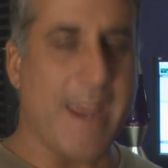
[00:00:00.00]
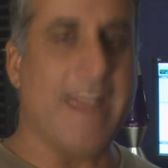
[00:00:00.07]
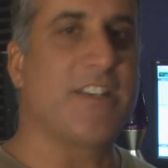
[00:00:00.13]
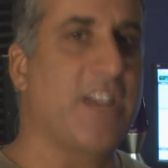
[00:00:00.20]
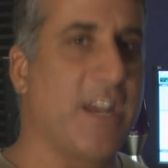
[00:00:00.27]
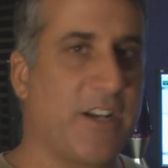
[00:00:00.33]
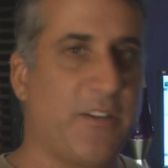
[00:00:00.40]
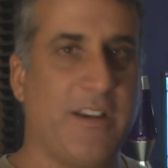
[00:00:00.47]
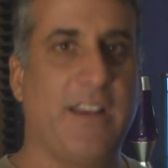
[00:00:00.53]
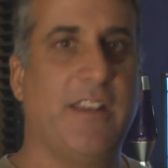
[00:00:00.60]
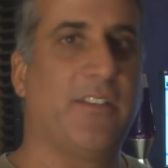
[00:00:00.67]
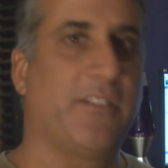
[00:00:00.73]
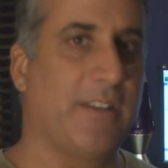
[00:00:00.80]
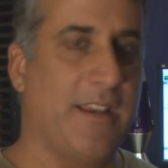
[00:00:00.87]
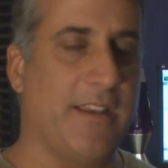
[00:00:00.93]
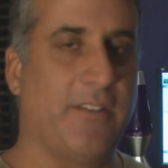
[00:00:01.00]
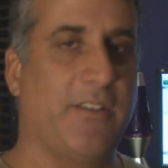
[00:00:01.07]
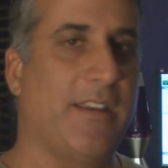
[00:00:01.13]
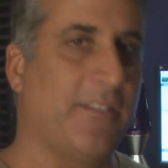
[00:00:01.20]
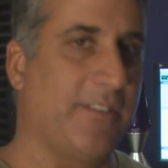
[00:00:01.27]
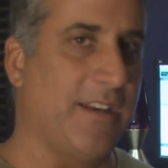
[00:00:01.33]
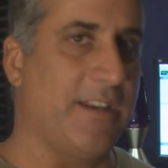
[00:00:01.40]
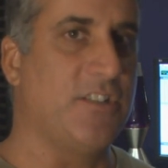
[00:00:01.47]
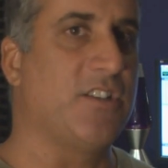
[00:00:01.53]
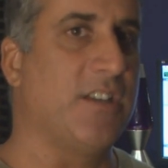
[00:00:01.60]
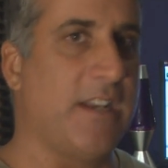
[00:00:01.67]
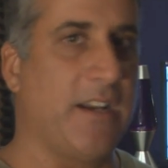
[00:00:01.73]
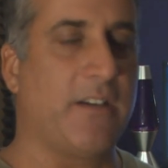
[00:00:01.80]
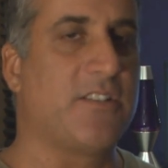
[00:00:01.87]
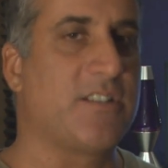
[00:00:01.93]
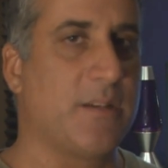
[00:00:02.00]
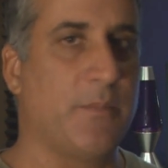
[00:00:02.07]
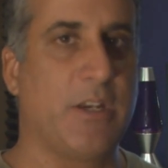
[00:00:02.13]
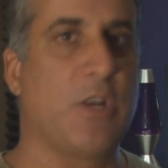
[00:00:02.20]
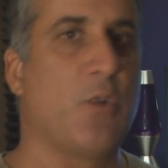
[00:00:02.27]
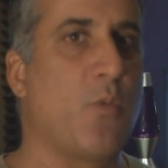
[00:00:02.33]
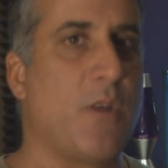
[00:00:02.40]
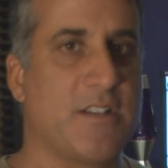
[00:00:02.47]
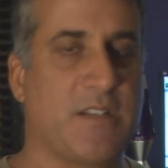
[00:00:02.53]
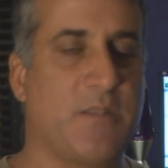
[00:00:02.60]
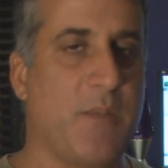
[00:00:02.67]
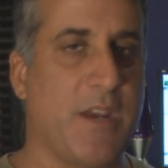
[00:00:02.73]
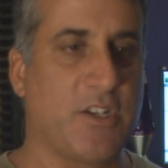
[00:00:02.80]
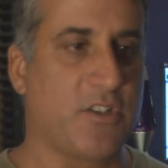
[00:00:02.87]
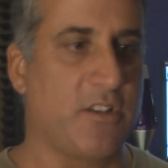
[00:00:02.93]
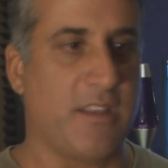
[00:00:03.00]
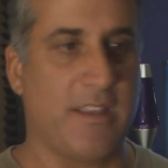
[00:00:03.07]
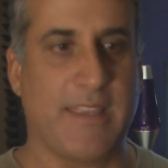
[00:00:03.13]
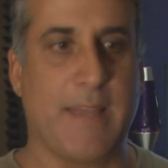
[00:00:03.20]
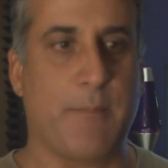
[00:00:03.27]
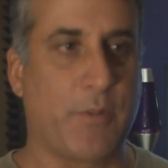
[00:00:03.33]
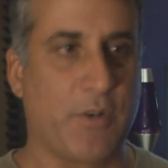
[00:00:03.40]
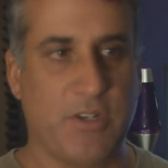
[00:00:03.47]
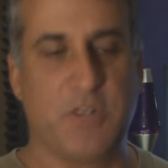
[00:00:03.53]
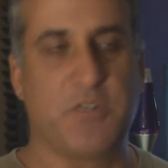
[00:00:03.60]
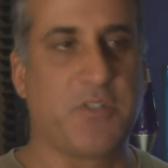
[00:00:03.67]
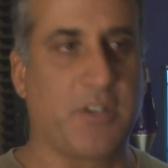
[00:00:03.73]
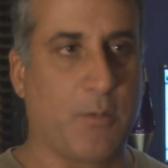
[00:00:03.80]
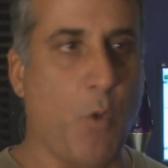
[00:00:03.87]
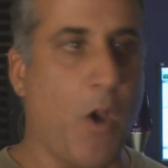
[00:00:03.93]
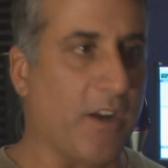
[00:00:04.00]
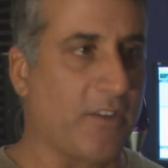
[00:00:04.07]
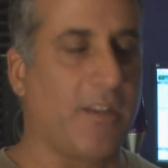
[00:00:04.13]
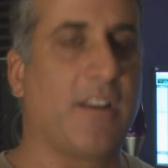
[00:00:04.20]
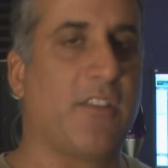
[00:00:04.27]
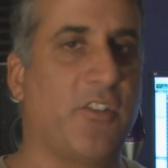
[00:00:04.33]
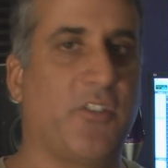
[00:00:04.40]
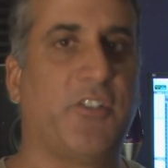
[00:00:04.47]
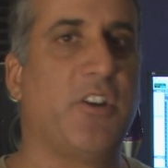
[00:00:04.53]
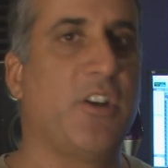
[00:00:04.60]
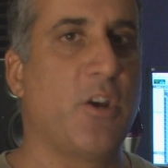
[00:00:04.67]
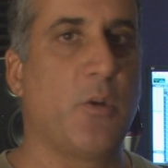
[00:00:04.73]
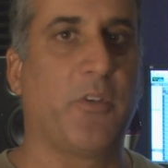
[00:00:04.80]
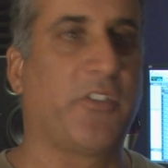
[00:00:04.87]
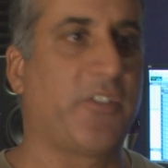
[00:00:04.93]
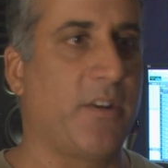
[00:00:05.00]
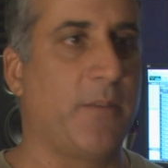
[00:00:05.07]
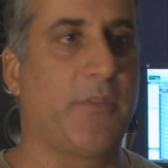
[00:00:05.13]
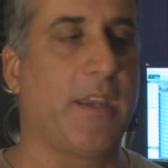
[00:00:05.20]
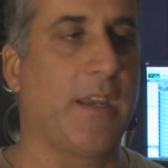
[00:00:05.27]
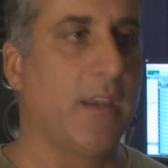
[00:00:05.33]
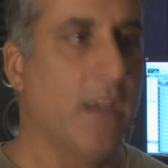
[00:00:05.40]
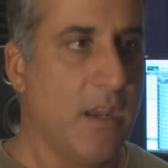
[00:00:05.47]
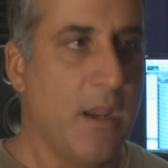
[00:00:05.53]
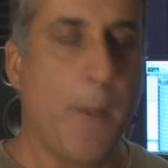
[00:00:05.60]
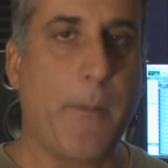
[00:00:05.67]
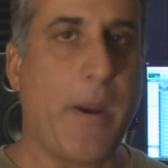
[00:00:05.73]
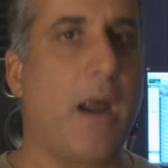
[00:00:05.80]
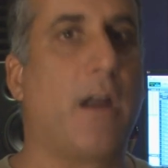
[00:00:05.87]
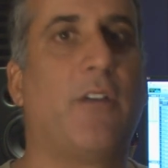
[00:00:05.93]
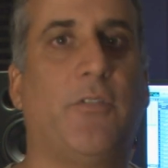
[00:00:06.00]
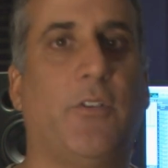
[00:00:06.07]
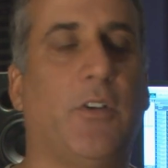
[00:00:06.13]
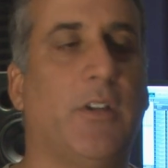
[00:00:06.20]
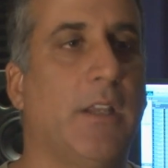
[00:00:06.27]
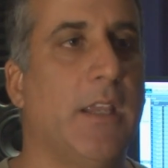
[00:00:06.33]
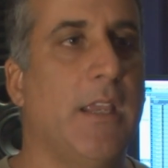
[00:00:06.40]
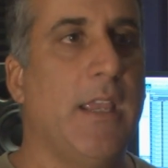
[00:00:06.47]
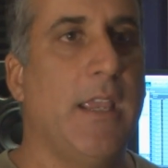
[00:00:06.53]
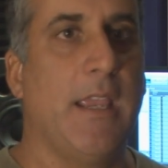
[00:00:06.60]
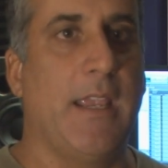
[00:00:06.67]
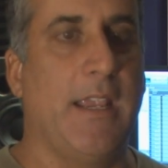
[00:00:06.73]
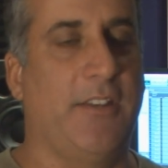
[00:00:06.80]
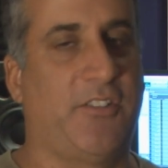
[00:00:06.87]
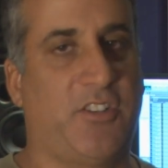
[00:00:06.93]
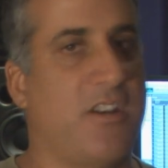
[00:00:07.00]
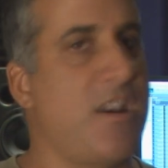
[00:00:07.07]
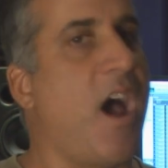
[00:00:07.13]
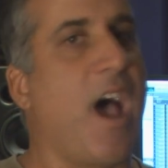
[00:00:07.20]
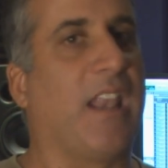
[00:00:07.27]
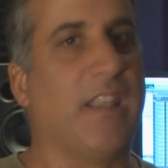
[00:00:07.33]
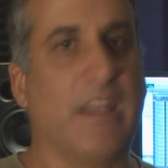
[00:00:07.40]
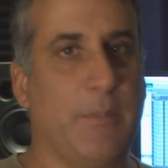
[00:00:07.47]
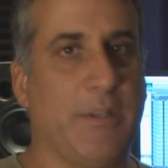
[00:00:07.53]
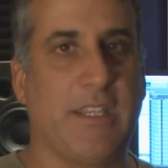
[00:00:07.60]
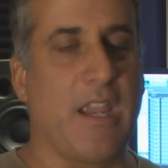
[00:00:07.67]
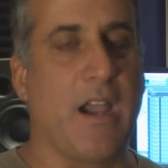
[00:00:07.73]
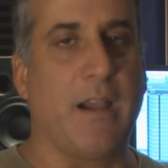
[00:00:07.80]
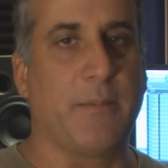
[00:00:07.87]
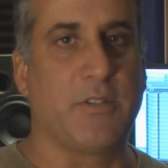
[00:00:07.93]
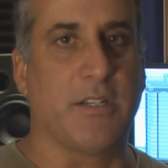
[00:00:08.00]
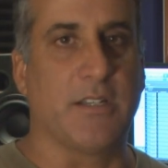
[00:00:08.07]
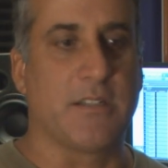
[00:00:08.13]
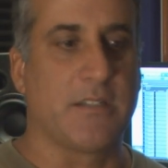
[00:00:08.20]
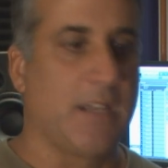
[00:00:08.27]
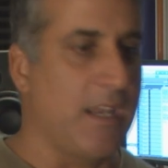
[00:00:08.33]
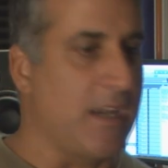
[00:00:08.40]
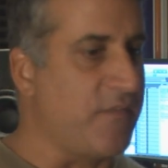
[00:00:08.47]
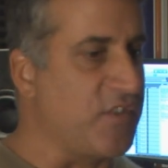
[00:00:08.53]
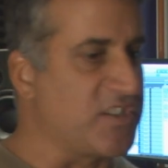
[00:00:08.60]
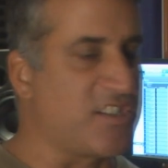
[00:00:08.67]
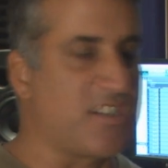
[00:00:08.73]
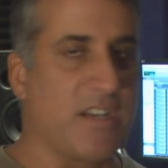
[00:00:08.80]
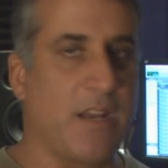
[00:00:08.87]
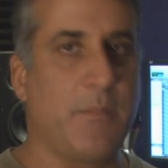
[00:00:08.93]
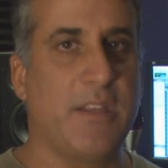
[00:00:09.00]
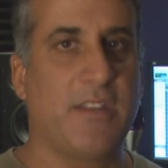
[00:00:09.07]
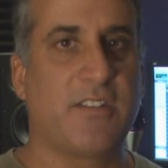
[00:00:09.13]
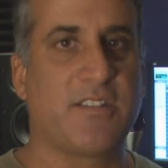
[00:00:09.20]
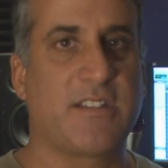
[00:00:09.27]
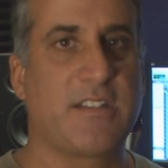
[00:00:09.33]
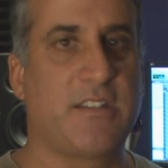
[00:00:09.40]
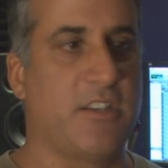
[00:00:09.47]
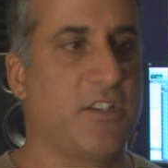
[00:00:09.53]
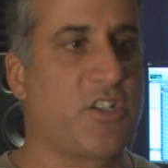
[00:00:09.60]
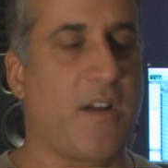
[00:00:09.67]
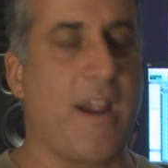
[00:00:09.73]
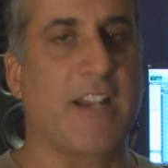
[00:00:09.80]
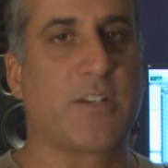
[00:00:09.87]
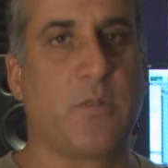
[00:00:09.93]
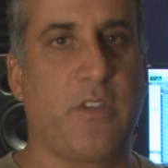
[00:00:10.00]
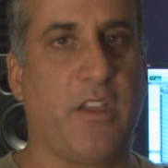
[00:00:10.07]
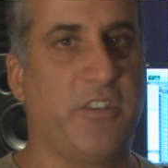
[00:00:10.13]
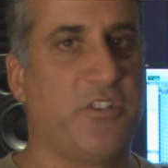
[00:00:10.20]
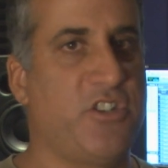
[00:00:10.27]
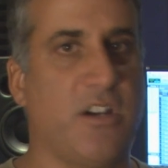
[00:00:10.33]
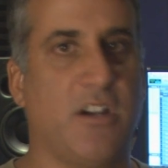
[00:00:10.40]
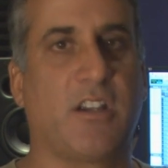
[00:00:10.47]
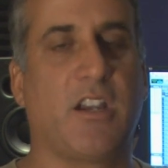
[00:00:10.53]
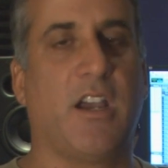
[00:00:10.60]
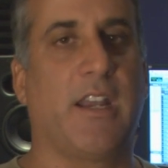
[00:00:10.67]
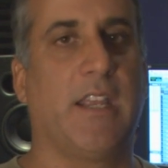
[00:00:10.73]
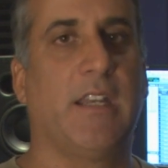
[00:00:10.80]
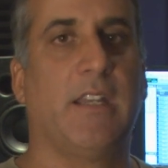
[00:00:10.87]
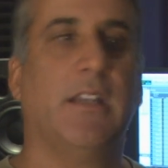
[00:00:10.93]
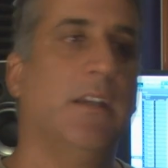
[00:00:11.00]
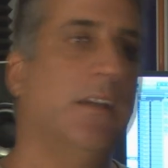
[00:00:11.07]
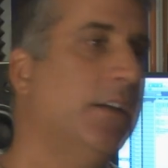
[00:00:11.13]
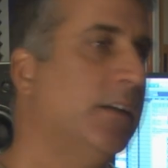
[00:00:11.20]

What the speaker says: integrity as an engineer and somebody who wants to make sure that that producer walks out of the studio with something powerful, is to not limit the options. And if you send me the tracks with all the junk on it,